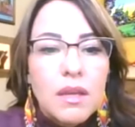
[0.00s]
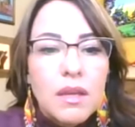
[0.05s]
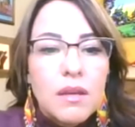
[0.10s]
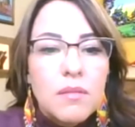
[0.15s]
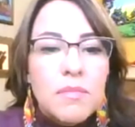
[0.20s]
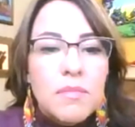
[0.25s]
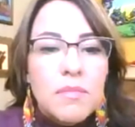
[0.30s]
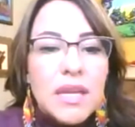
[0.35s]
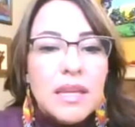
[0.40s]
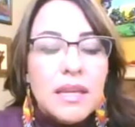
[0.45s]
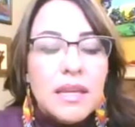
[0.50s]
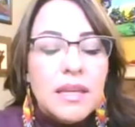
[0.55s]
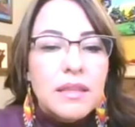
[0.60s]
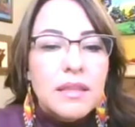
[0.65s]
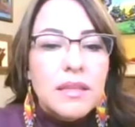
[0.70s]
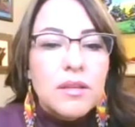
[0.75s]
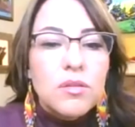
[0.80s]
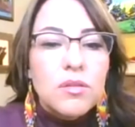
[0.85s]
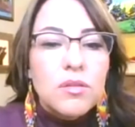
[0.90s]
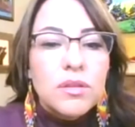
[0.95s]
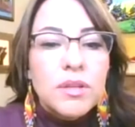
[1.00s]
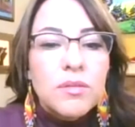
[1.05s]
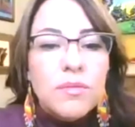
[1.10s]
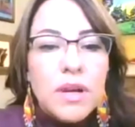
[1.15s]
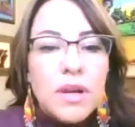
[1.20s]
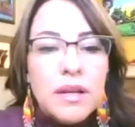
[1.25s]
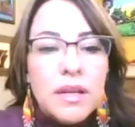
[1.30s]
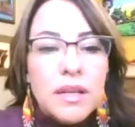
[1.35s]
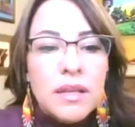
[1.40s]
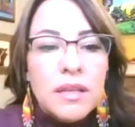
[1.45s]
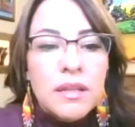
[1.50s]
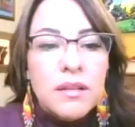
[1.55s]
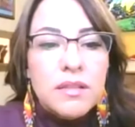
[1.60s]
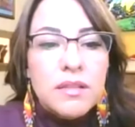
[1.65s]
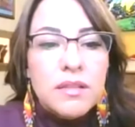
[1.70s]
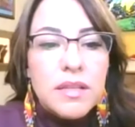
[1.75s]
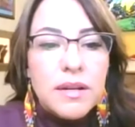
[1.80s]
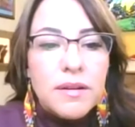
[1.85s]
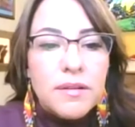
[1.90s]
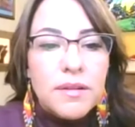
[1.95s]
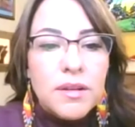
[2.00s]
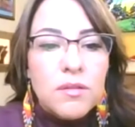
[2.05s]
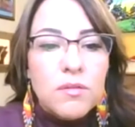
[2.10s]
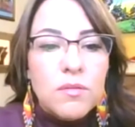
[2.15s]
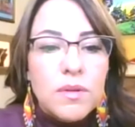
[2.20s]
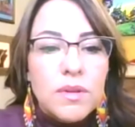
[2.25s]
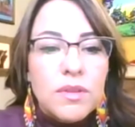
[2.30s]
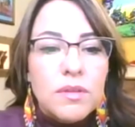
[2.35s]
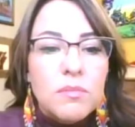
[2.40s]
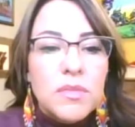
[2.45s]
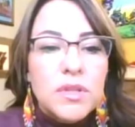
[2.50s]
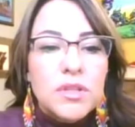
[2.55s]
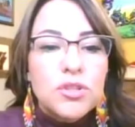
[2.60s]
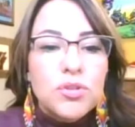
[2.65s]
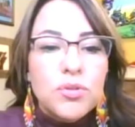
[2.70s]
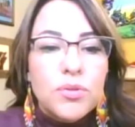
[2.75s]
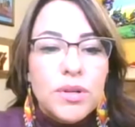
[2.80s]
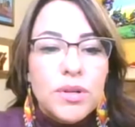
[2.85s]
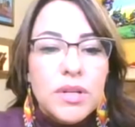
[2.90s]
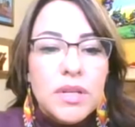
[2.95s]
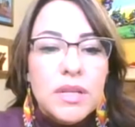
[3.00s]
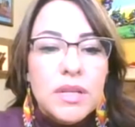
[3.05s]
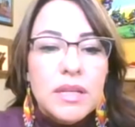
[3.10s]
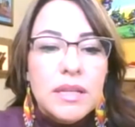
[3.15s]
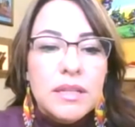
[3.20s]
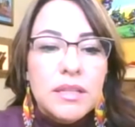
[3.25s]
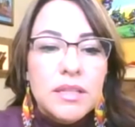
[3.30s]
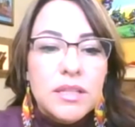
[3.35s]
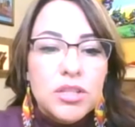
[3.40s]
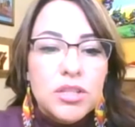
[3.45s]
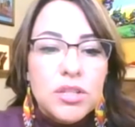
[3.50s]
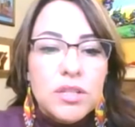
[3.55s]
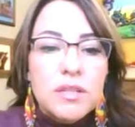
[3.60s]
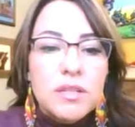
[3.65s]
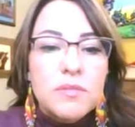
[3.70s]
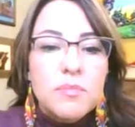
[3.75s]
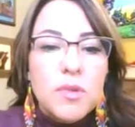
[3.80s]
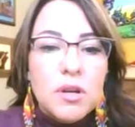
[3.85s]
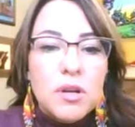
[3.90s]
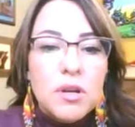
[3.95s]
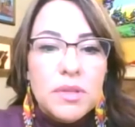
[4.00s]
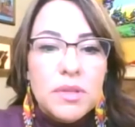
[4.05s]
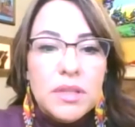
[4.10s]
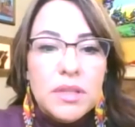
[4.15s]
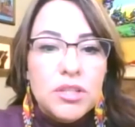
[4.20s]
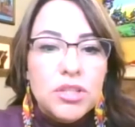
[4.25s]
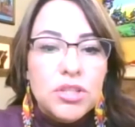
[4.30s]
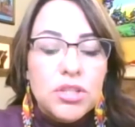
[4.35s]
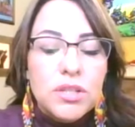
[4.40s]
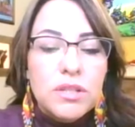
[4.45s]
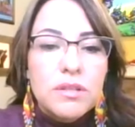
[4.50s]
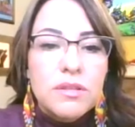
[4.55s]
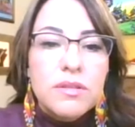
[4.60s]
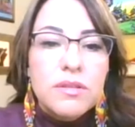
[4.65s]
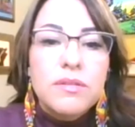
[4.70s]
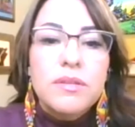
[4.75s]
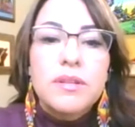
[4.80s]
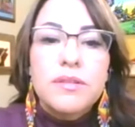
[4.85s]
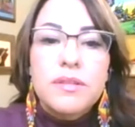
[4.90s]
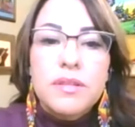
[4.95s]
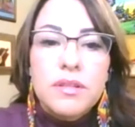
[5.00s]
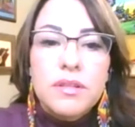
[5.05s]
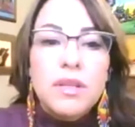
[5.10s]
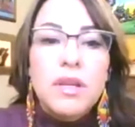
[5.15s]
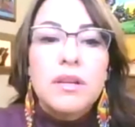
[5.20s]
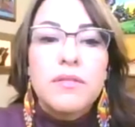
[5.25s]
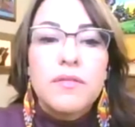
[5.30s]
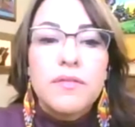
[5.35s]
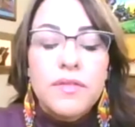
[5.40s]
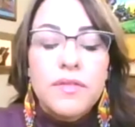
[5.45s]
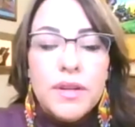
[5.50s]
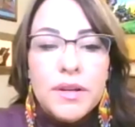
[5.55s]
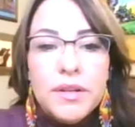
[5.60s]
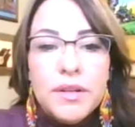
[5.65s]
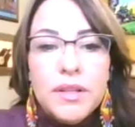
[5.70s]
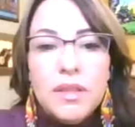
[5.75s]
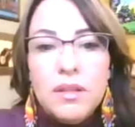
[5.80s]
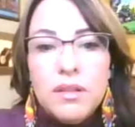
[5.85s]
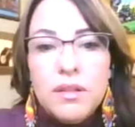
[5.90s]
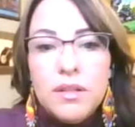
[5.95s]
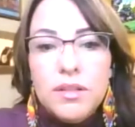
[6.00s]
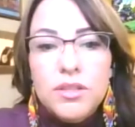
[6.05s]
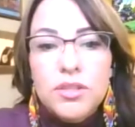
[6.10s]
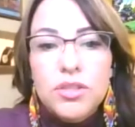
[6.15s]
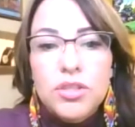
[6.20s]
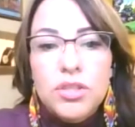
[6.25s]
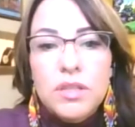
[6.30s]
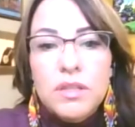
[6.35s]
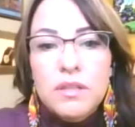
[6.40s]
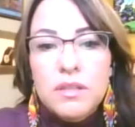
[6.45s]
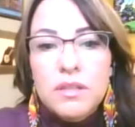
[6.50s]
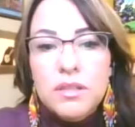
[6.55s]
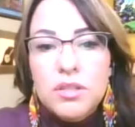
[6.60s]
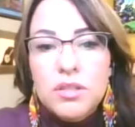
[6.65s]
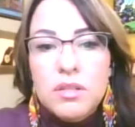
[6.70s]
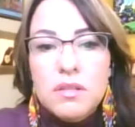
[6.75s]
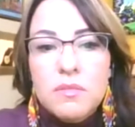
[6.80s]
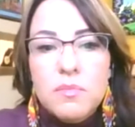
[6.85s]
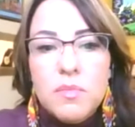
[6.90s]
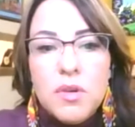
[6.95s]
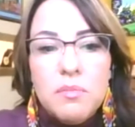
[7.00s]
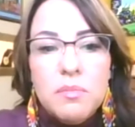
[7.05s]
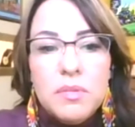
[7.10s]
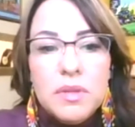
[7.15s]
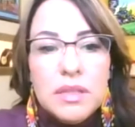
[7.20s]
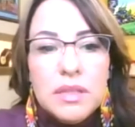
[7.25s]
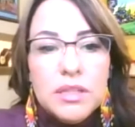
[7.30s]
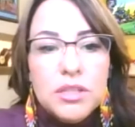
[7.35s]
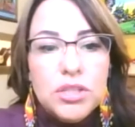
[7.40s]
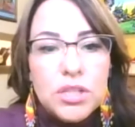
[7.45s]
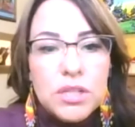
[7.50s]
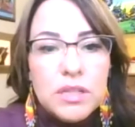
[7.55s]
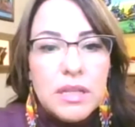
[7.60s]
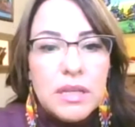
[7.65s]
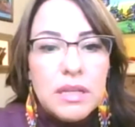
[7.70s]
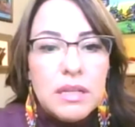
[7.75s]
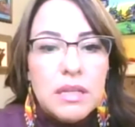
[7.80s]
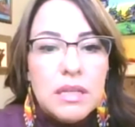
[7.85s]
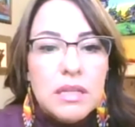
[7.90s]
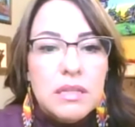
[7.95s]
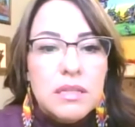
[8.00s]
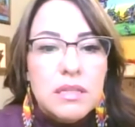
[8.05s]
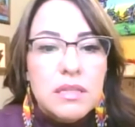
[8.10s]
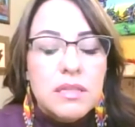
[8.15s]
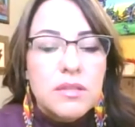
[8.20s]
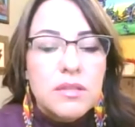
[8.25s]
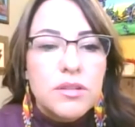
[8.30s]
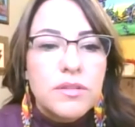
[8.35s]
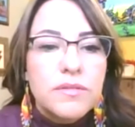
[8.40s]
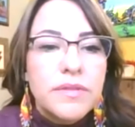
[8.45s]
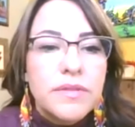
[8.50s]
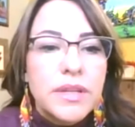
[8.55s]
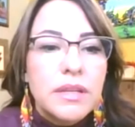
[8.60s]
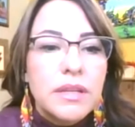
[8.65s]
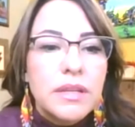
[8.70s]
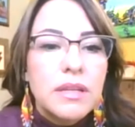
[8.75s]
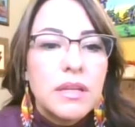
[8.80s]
making it the only riding in Ontario with a majority Indigenous population. So there's a very large Indigenous population that he's serving.